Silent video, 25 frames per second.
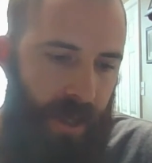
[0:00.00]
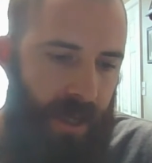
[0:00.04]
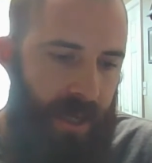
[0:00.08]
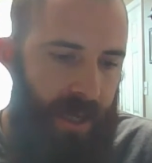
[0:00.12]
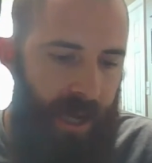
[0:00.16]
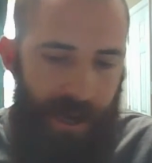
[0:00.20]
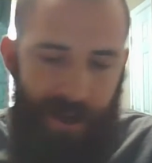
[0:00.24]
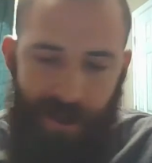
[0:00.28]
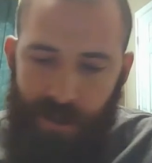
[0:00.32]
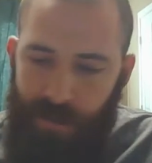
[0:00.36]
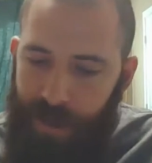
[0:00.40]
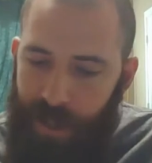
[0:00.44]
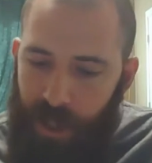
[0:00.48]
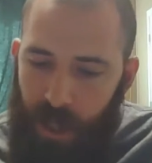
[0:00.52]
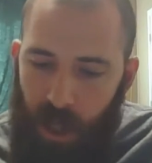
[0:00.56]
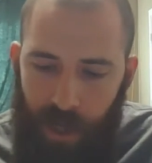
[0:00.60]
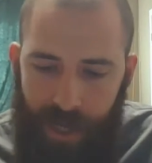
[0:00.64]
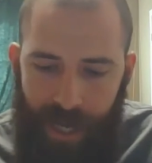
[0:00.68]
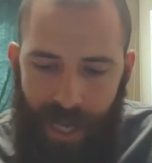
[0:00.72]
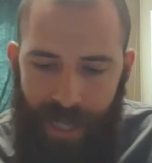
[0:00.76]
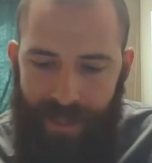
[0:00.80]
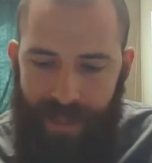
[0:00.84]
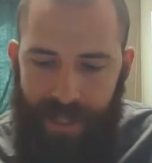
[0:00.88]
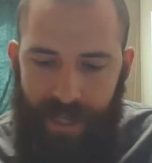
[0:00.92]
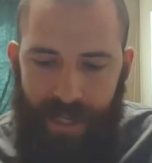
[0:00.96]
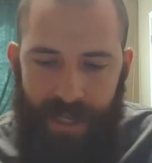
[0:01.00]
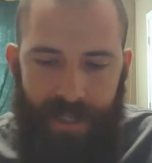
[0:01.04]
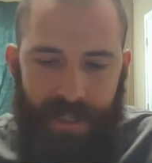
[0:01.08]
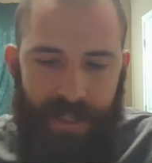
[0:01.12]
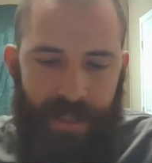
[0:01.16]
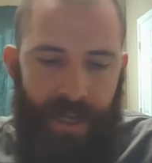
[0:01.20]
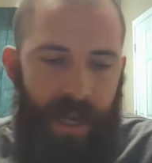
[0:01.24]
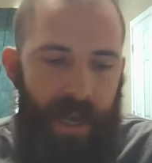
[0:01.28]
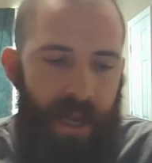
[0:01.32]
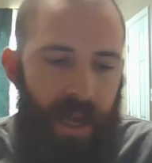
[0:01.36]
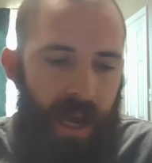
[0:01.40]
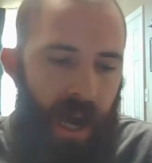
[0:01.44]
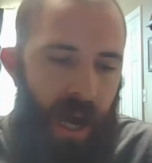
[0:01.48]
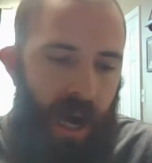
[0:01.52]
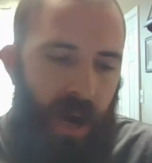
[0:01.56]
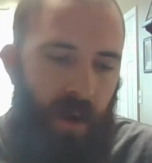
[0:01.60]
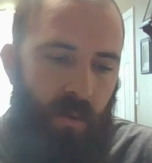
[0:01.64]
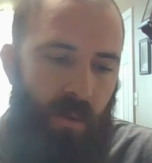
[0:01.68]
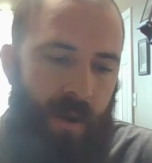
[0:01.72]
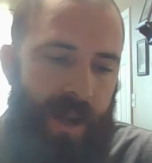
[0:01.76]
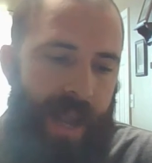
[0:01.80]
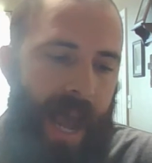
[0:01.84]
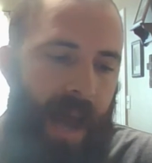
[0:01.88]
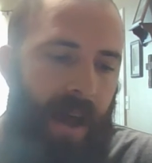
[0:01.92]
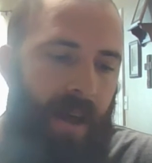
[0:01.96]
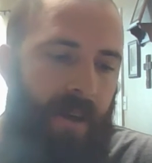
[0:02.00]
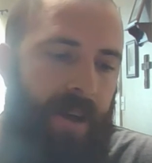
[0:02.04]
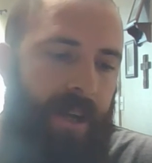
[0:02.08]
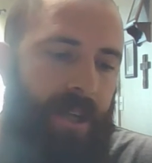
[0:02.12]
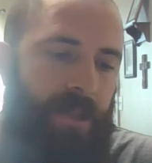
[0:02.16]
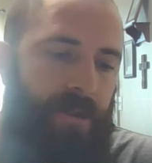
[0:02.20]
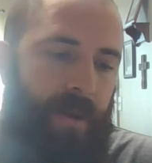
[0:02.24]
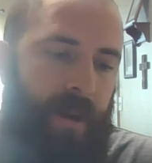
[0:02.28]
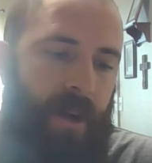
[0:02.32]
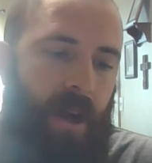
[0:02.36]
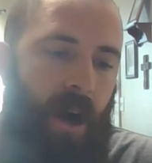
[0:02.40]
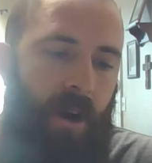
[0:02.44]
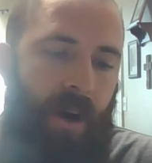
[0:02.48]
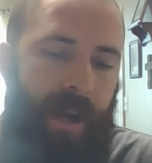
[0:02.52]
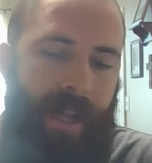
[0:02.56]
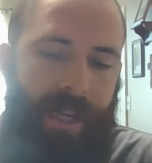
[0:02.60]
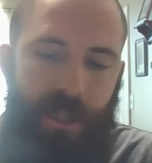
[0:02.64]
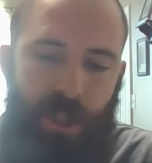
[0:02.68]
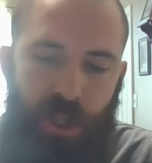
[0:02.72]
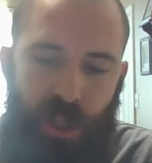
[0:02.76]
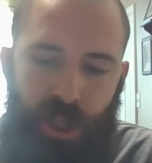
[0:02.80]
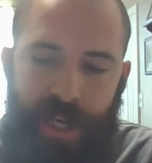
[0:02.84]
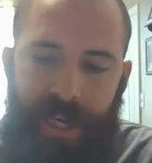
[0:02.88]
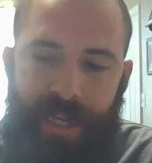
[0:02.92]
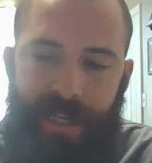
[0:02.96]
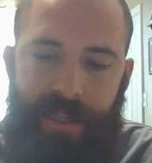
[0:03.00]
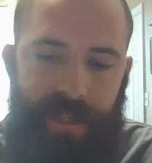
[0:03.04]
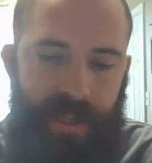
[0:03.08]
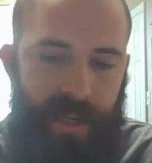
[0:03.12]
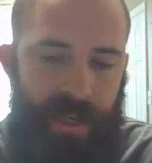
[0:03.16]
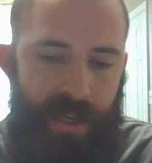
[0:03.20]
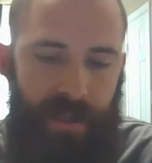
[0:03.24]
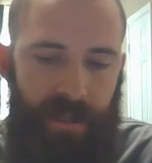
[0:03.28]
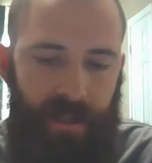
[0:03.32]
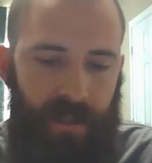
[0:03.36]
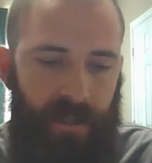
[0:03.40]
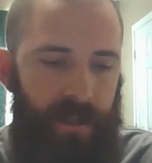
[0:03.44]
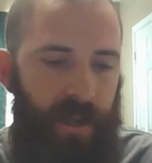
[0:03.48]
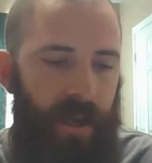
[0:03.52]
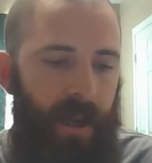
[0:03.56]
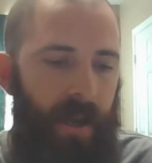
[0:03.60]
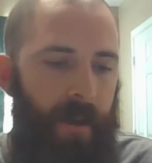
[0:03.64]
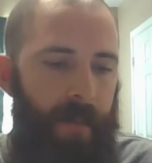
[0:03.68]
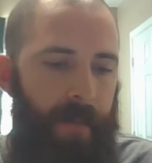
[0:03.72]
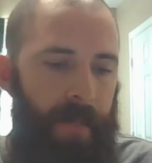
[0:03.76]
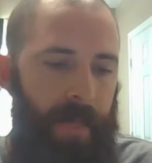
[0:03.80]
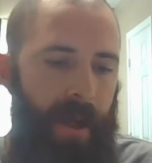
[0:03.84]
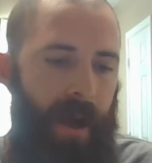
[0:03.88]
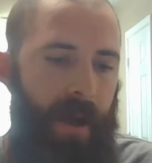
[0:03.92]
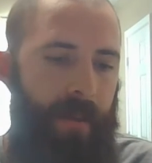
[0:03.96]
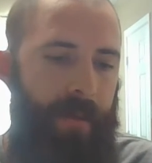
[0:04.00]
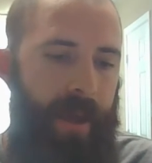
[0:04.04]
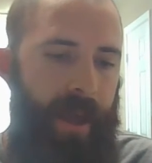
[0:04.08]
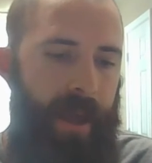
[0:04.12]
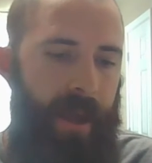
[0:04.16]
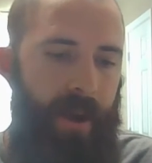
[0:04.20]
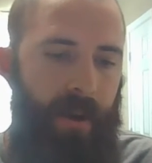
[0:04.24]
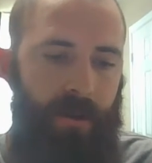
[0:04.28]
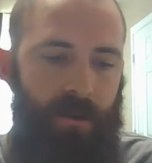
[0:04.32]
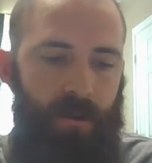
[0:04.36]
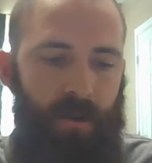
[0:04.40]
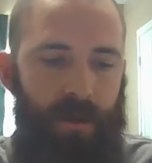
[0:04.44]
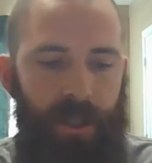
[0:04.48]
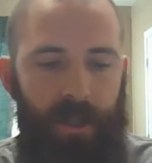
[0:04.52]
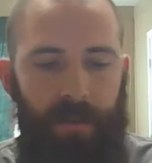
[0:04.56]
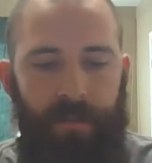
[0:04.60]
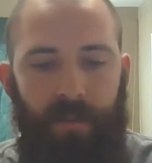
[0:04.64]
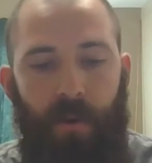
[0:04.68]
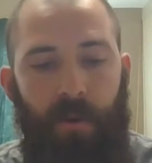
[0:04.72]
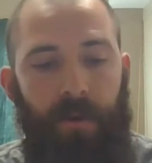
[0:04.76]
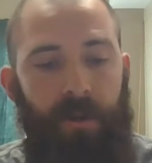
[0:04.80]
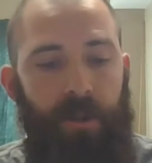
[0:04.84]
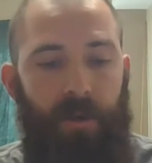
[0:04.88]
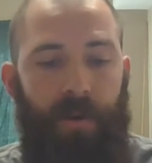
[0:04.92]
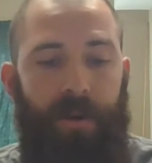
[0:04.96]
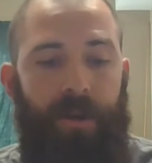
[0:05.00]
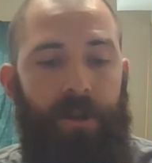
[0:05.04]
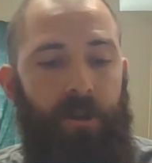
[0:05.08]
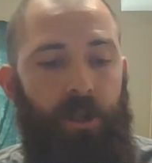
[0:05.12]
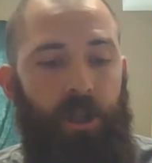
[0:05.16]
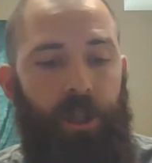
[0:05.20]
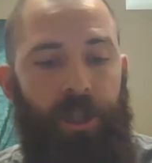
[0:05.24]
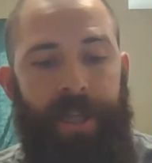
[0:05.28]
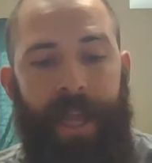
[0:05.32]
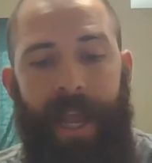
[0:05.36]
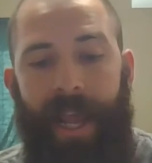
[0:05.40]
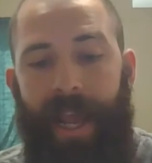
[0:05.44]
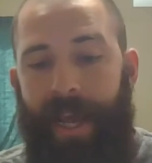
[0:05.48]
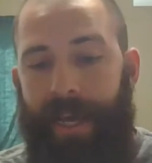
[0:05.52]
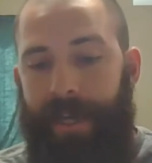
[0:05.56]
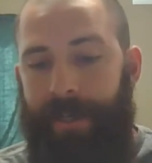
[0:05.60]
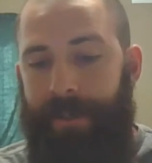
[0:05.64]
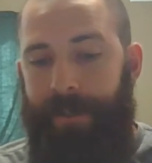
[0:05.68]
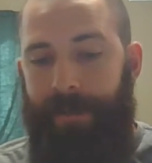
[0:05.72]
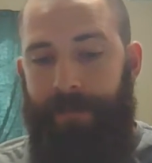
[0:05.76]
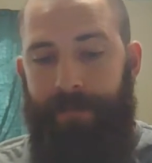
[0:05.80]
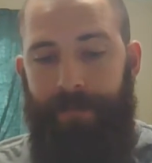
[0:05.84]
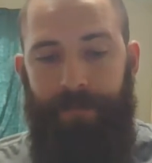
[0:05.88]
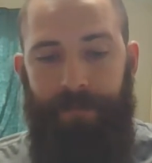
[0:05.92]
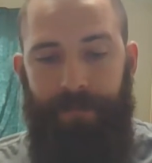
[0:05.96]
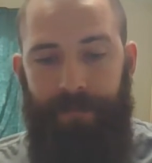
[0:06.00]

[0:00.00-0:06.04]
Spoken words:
Now, as we look at these realities regarding Jesus, here's what's important to understand.